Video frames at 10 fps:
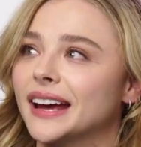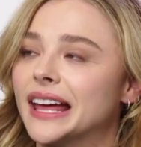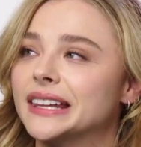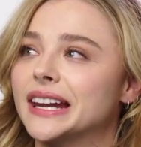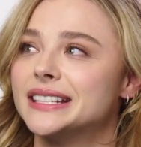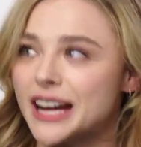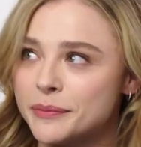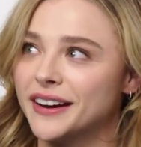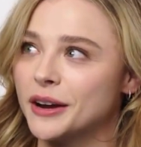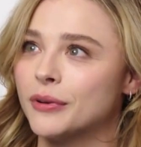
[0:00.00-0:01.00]
and then I
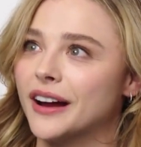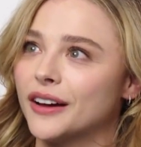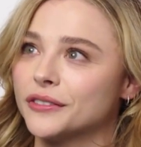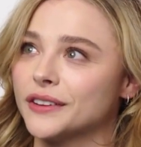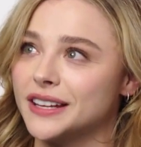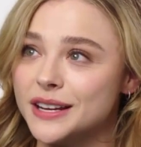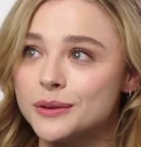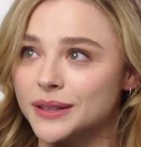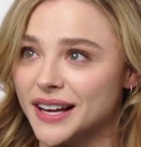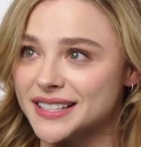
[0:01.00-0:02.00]
dyed my hair brown for the
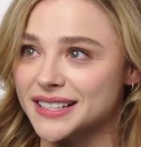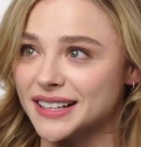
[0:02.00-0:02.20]
equalizer.